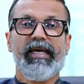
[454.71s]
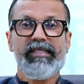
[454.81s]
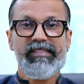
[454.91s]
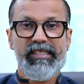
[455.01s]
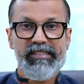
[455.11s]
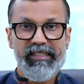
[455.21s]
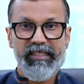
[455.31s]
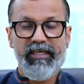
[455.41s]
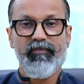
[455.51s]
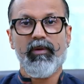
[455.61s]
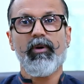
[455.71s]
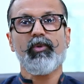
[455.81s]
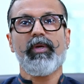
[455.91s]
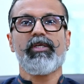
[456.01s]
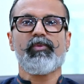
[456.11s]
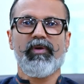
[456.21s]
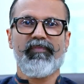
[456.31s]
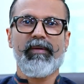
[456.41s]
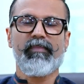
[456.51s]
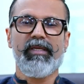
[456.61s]
consistently for about
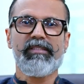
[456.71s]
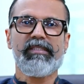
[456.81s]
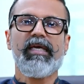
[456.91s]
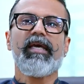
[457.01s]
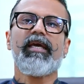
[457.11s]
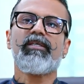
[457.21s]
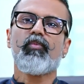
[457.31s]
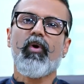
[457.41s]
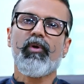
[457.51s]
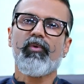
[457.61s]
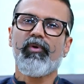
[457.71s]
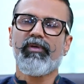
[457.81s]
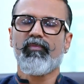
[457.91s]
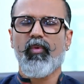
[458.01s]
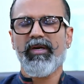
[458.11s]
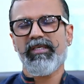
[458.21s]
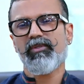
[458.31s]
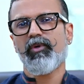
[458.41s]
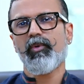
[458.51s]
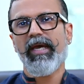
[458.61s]
20-25 minutes is what is
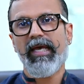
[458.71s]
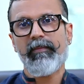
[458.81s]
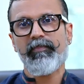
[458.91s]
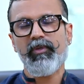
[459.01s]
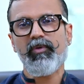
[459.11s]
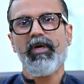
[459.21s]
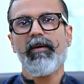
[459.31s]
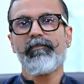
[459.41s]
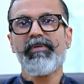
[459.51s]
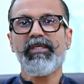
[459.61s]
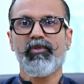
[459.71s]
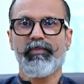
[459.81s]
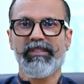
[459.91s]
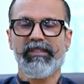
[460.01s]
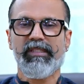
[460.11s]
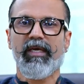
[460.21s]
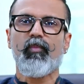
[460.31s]
going to help you beat obesity.